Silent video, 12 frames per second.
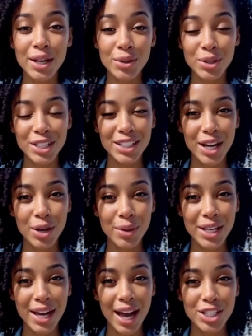
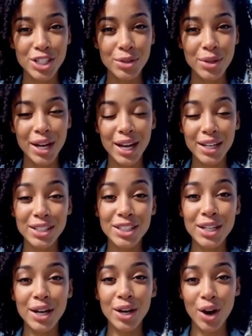Resettlement Action Plans,
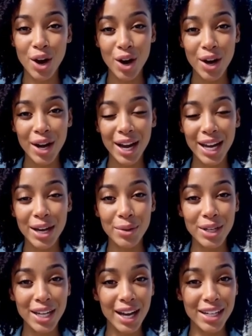
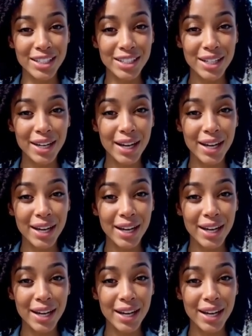RAPS,